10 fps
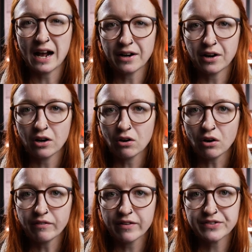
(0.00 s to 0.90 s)
And a
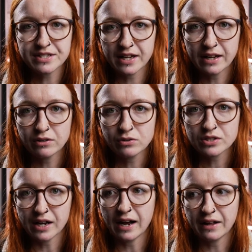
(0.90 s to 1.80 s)
lot of other
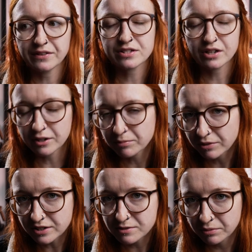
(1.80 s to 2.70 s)
scales at this kind of
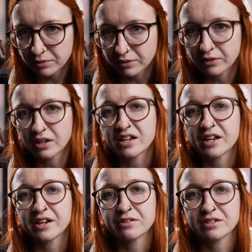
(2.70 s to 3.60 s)
price point online,
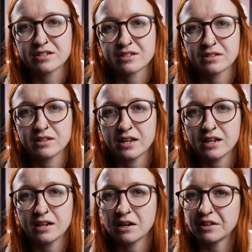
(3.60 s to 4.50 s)
I noticed
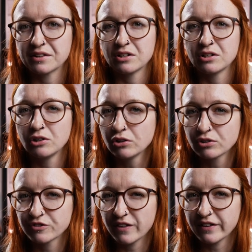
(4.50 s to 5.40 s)
they either
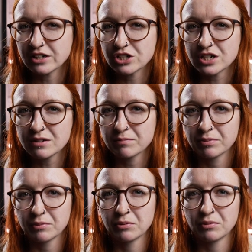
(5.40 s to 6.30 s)
looked very cheap
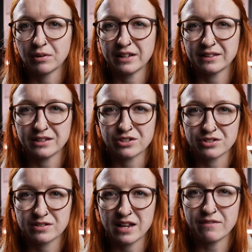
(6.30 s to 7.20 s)
or like they
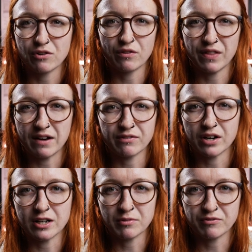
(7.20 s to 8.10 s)
just gave off that
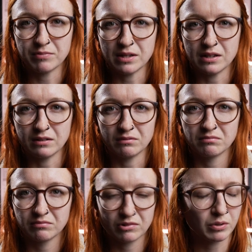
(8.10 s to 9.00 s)
vibe of being
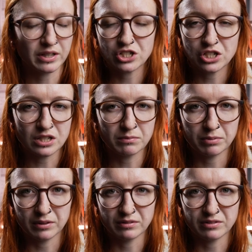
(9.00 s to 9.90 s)
quite cheap
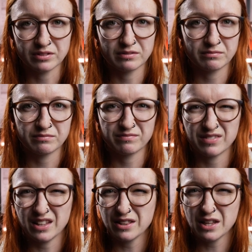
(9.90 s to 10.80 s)
and just
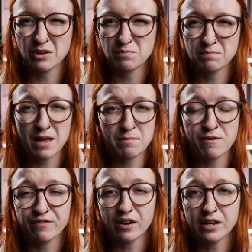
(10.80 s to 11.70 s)
they they'd be
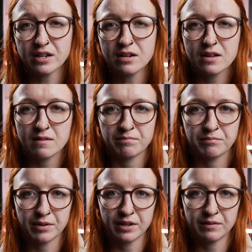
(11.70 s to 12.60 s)
fine,
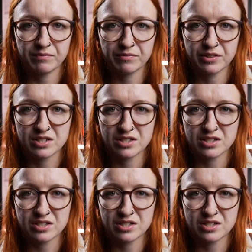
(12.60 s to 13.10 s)
but the